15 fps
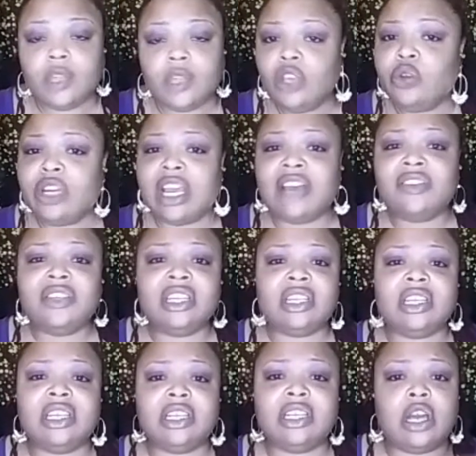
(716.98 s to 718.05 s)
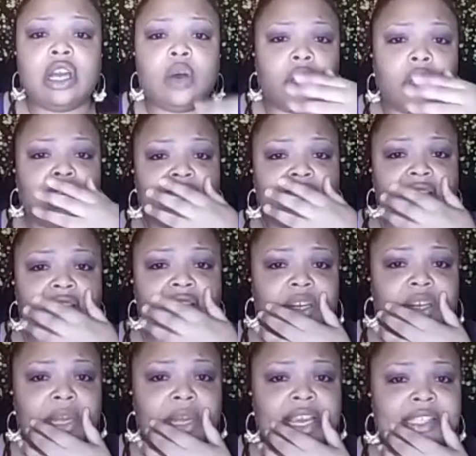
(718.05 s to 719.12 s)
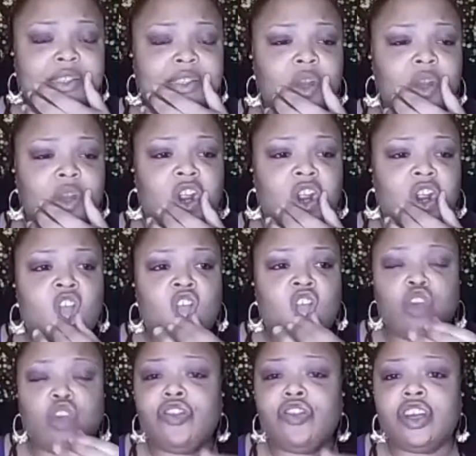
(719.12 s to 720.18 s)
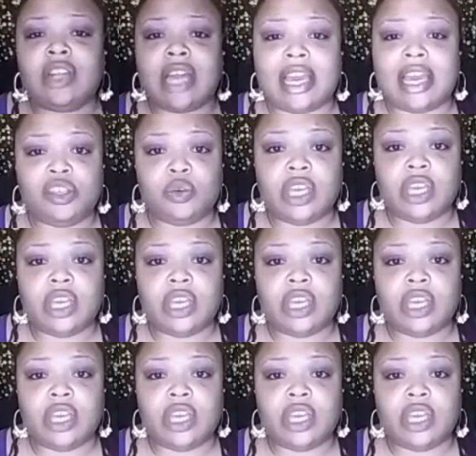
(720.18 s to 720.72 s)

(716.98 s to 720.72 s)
You definitely don't want to live in a place where you feel like you